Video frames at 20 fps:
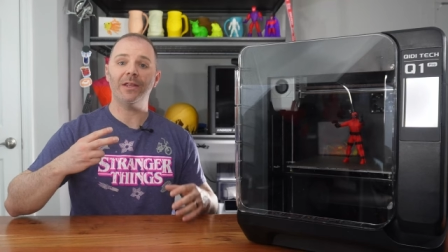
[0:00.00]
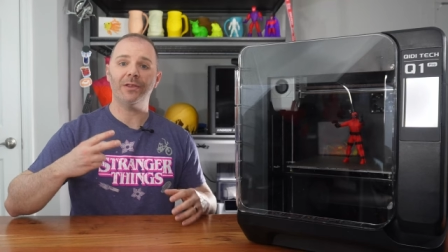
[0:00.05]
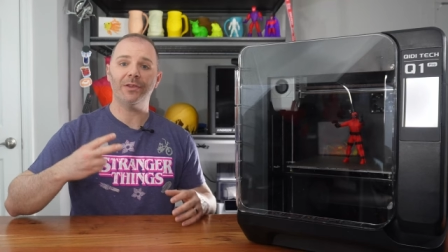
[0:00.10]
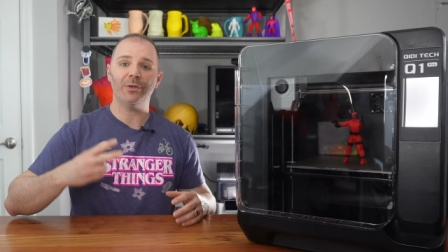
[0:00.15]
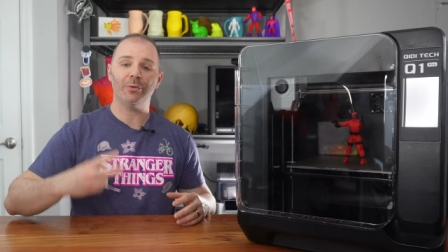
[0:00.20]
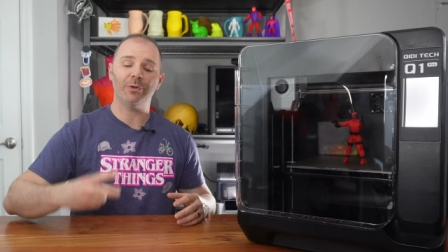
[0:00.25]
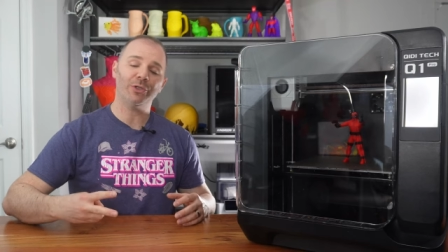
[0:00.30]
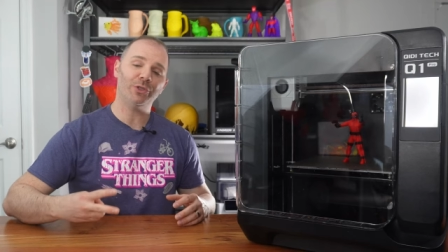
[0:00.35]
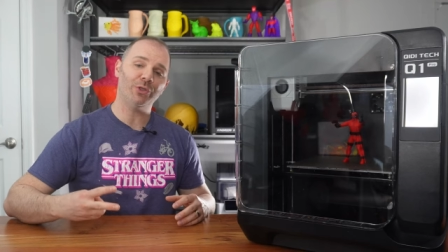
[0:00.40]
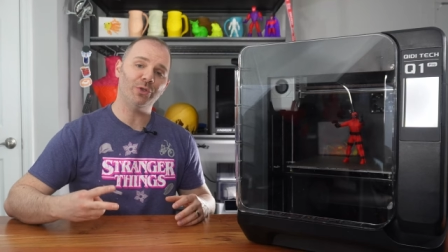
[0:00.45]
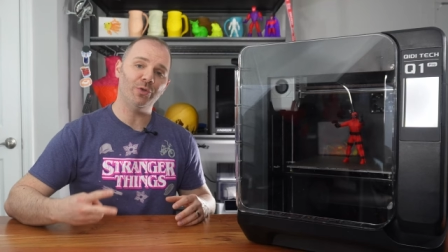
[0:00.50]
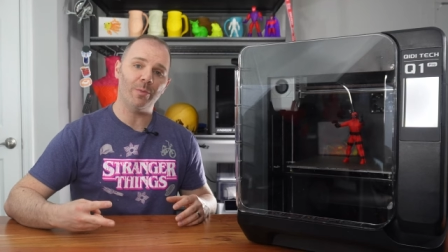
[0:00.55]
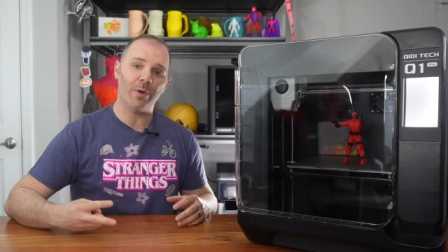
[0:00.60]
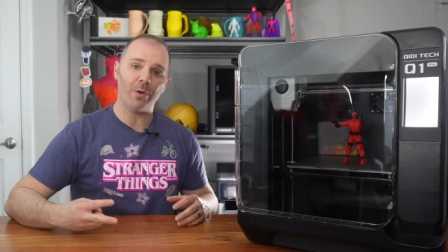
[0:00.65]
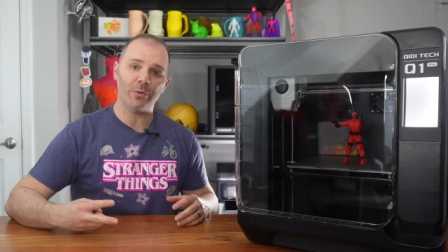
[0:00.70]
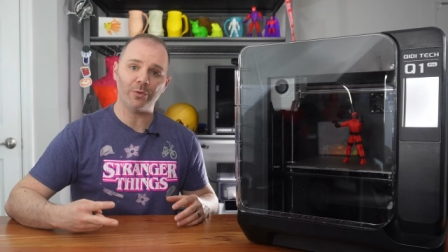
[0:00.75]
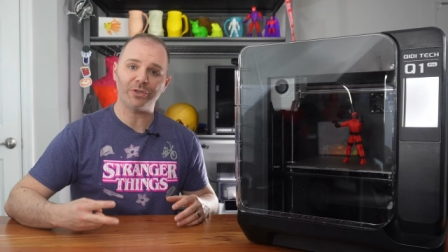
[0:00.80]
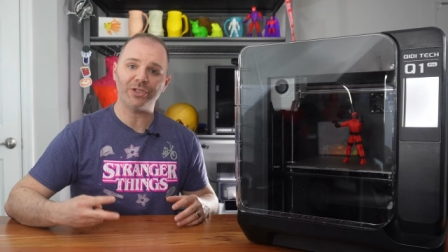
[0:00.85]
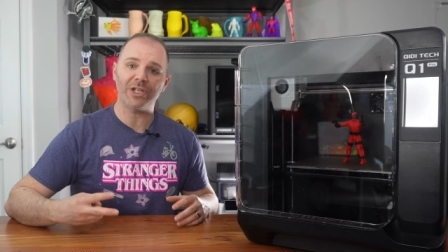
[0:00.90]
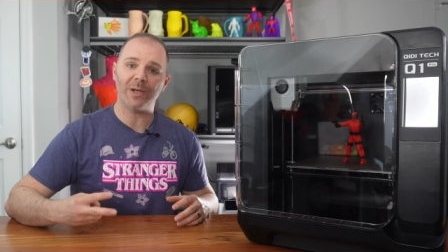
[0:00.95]
there are two
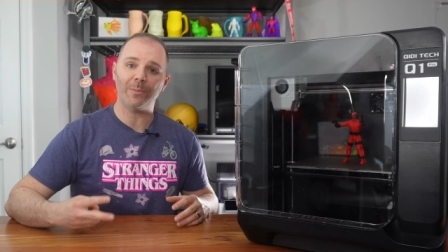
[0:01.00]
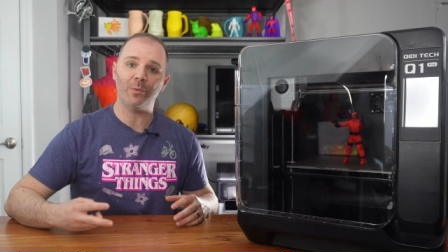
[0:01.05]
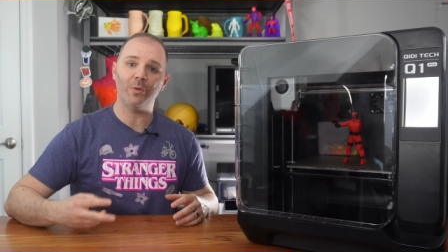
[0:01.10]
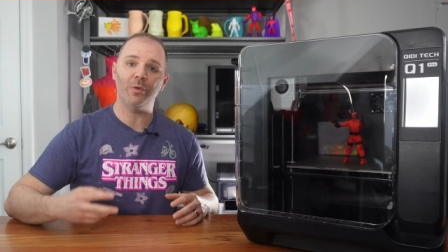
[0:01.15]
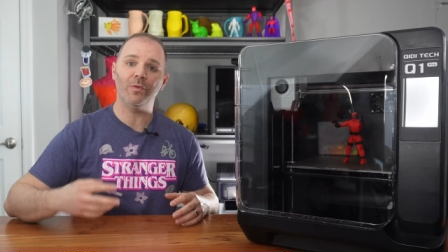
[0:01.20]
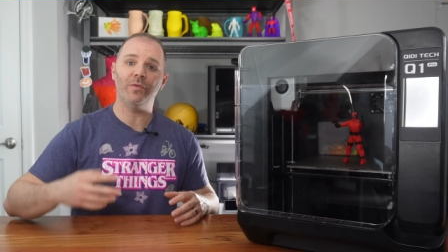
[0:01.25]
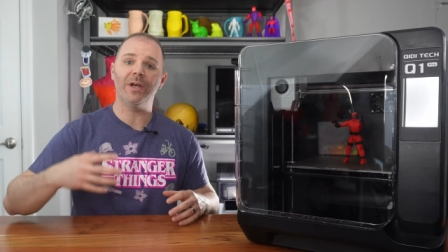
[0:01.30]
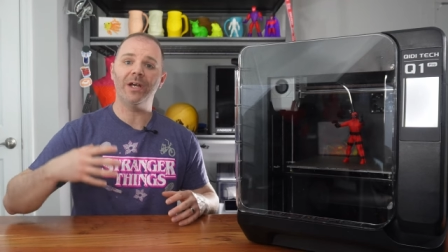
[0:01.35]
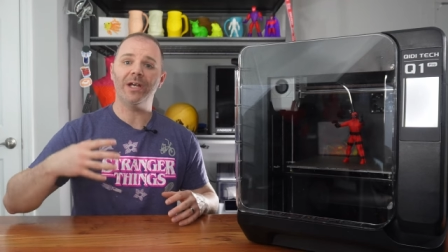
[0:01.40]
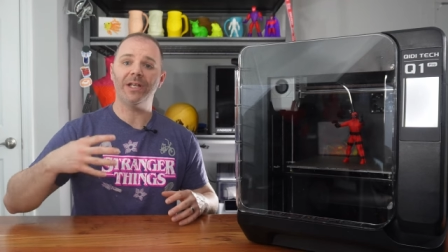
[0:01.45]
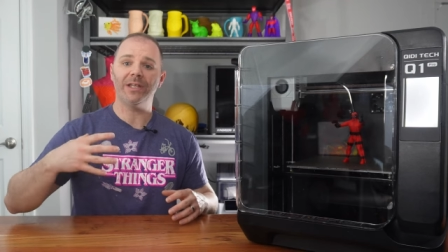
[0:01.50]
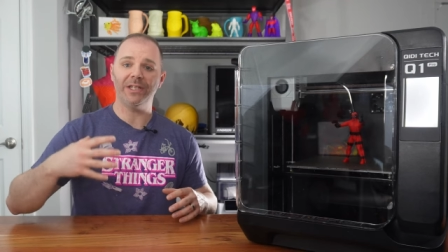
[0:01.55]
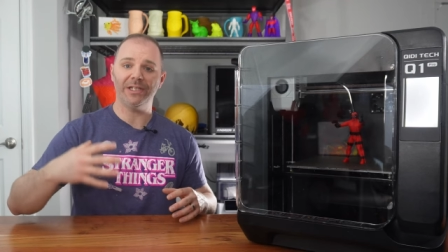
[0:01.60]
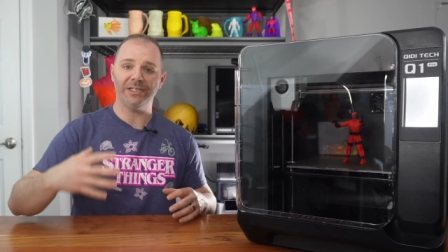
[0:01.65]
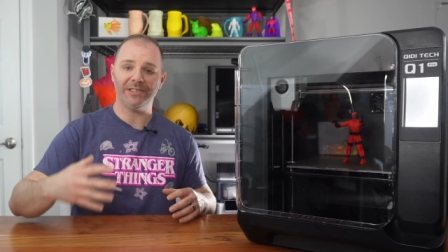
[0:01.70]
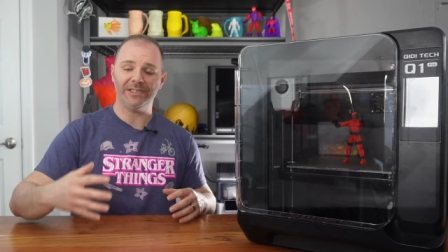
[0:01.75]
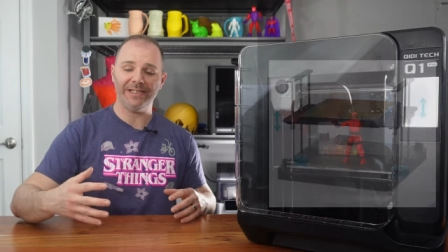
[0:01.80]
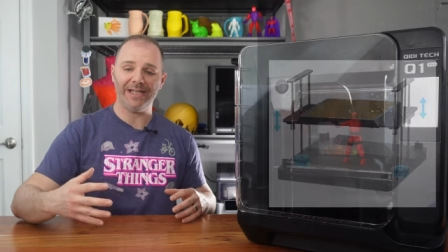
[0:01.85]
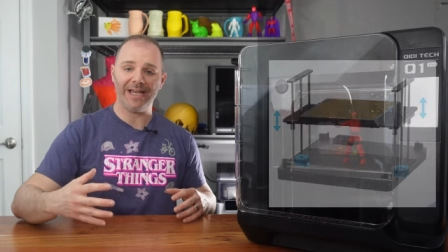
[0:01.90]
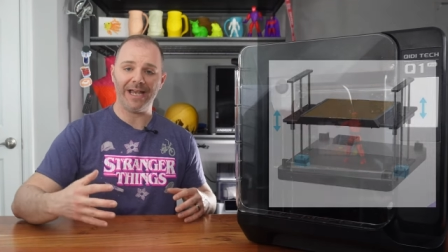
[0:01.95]
motors that move the
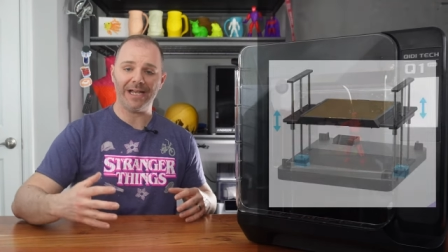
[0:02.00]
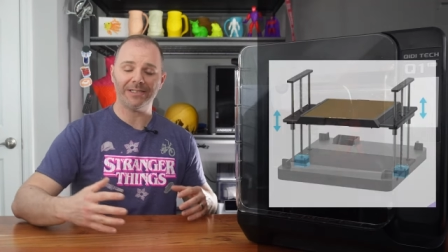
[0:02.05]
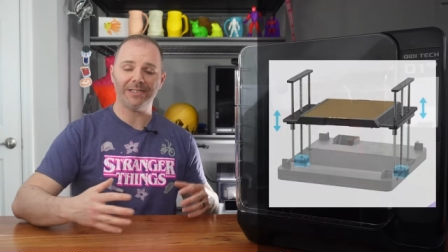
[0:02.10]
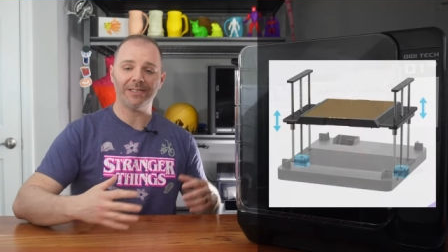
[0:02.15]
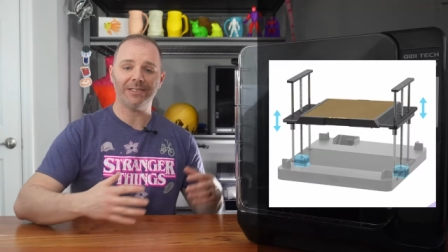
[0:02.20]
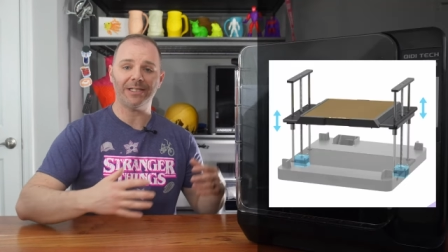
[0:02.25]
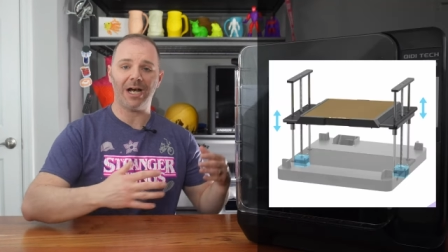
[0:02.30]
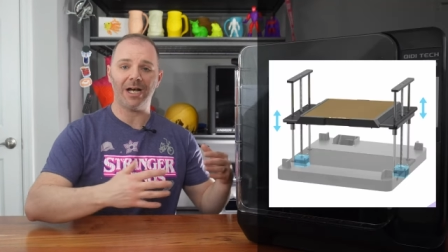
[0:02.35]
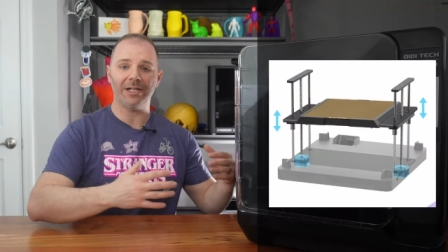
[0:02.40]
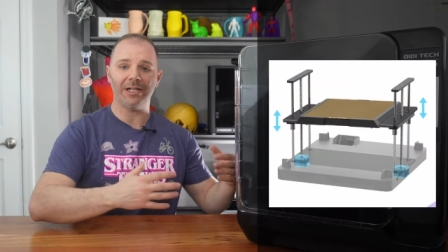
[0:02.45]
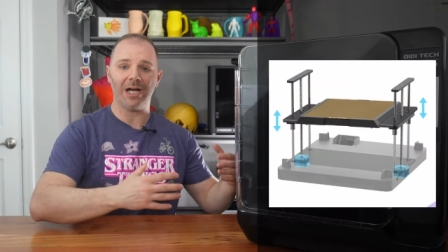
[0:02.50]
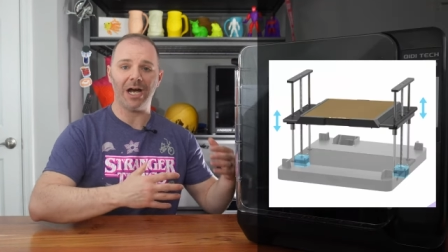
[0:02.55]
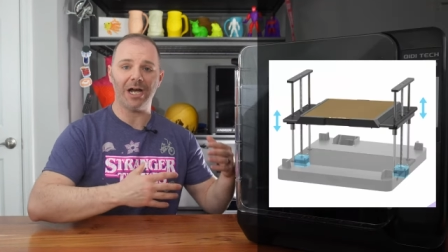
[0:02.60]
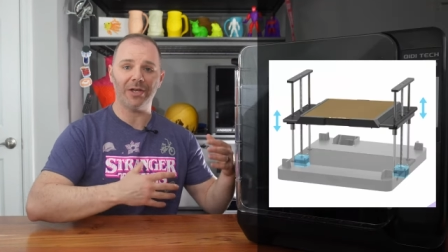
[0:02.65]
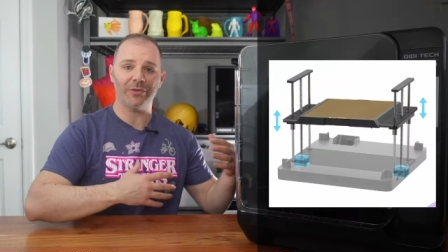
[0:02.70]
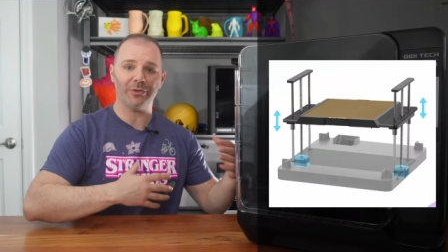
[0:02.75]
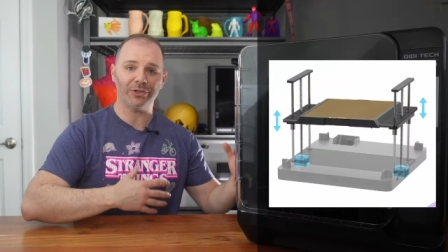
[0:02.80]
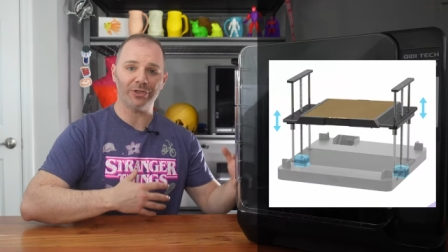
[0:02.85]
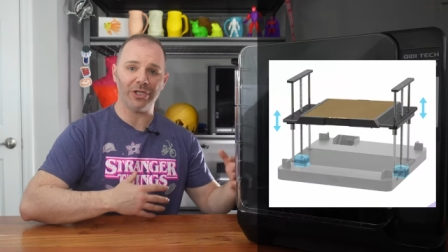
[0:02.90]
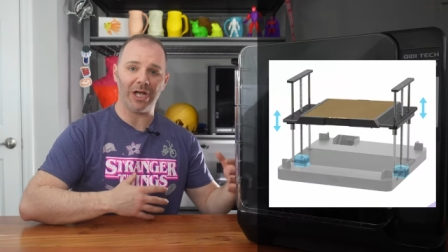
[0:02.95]
z-axis on
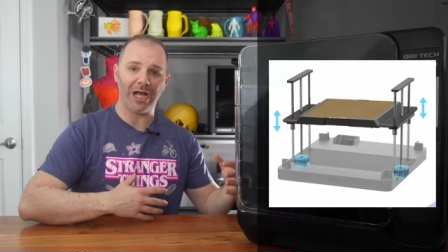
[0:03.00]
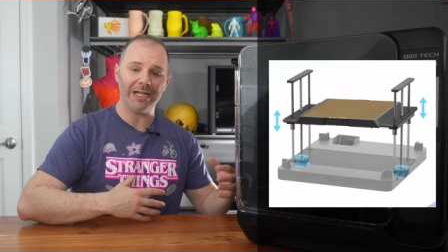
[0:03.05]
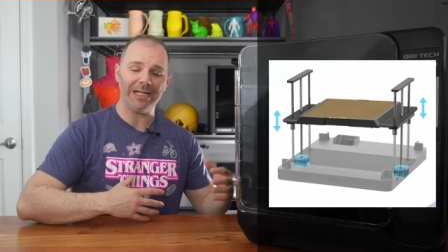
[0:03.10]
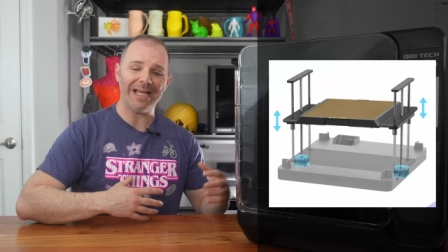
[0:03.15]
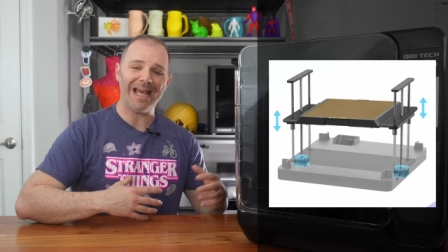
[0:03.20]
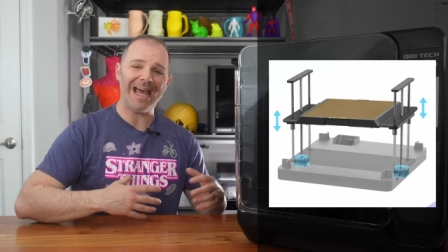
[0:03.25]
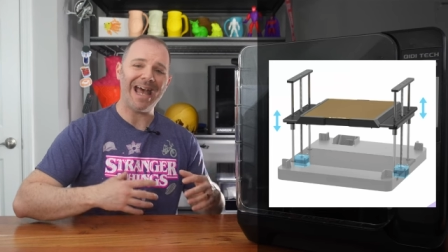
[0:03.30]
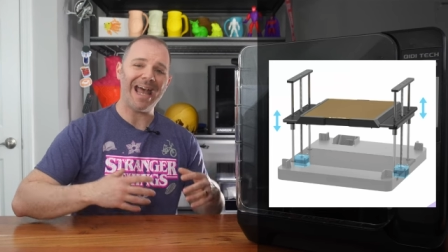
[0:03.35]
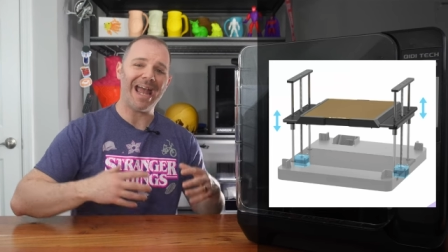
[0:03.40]
either side,